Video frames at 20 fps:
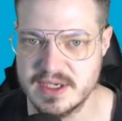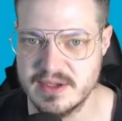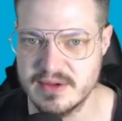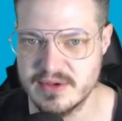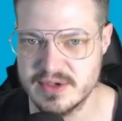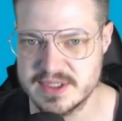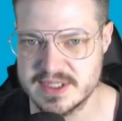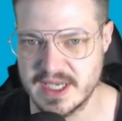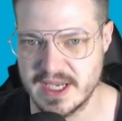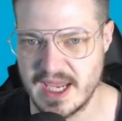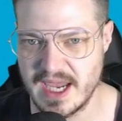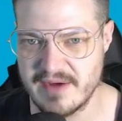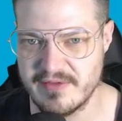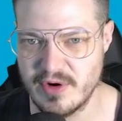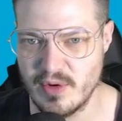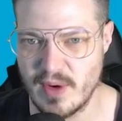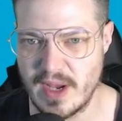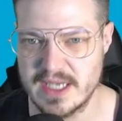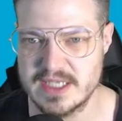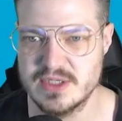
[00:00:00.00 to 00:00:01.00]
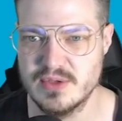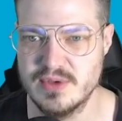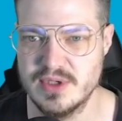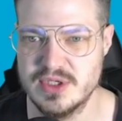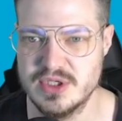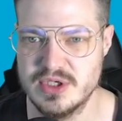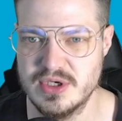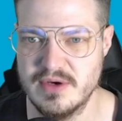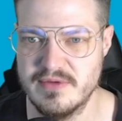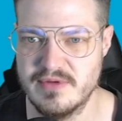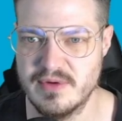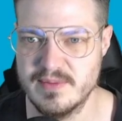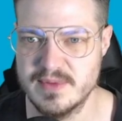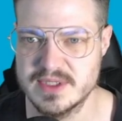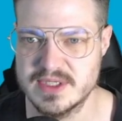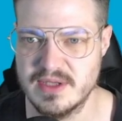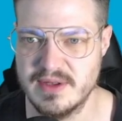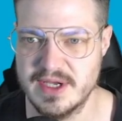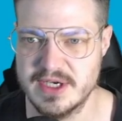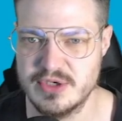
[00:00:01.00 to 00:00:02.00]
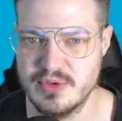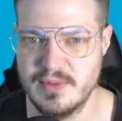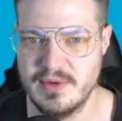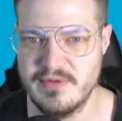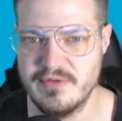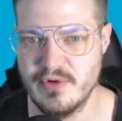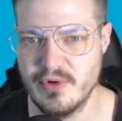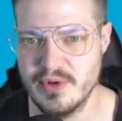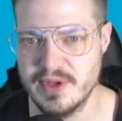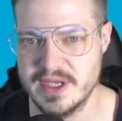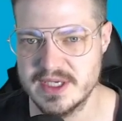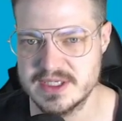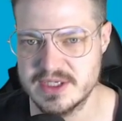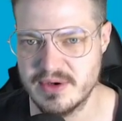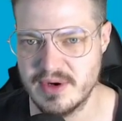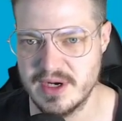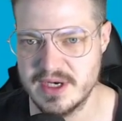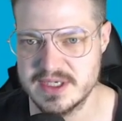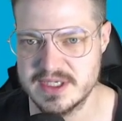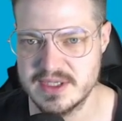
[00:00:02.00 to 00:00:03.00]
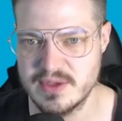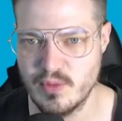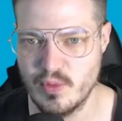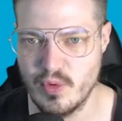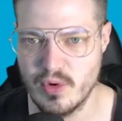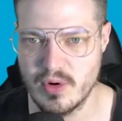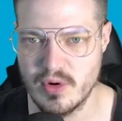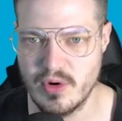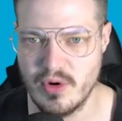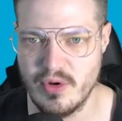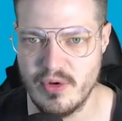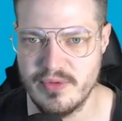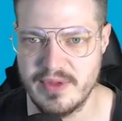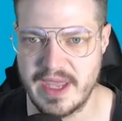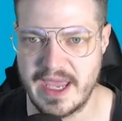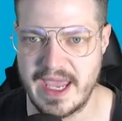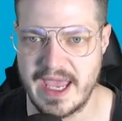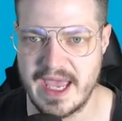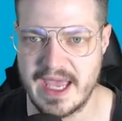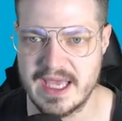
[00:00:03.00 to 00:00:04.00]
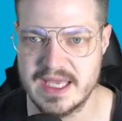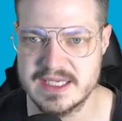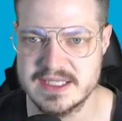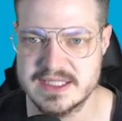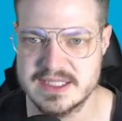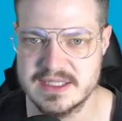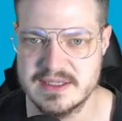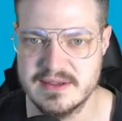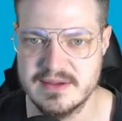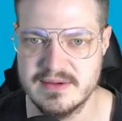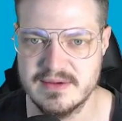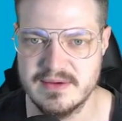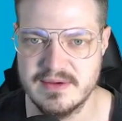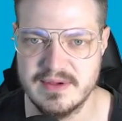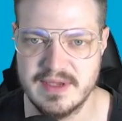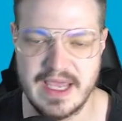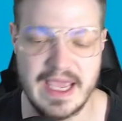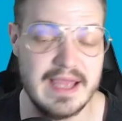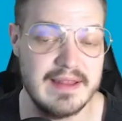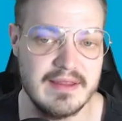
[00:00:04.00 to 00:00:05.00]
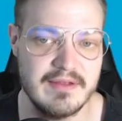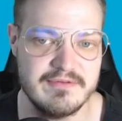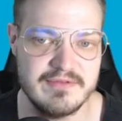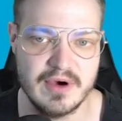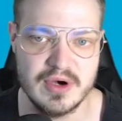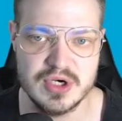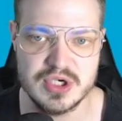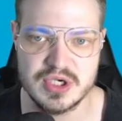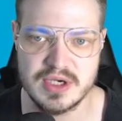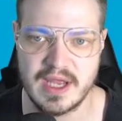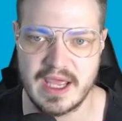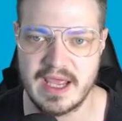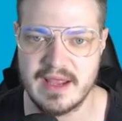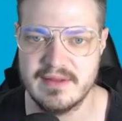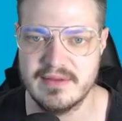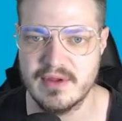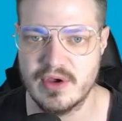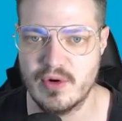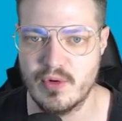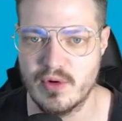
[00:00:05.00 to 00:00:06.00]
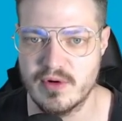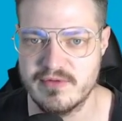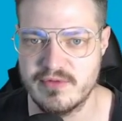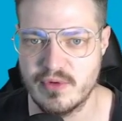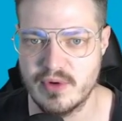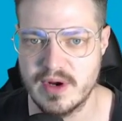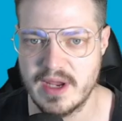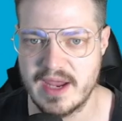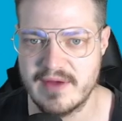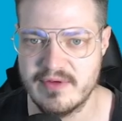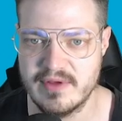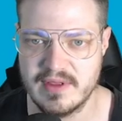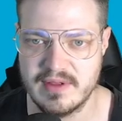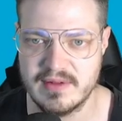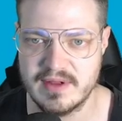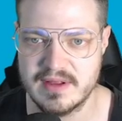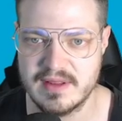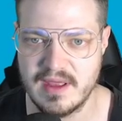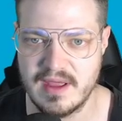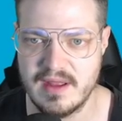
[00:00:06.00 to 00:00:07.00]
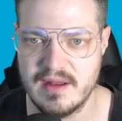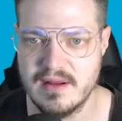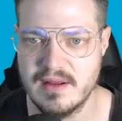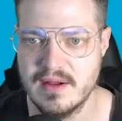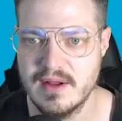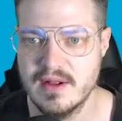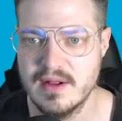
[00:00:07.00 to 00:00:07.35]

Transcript: It looks like every Waxel ninja from this collection will be fully integrated into the world as, and the function and the core for it, everything like that.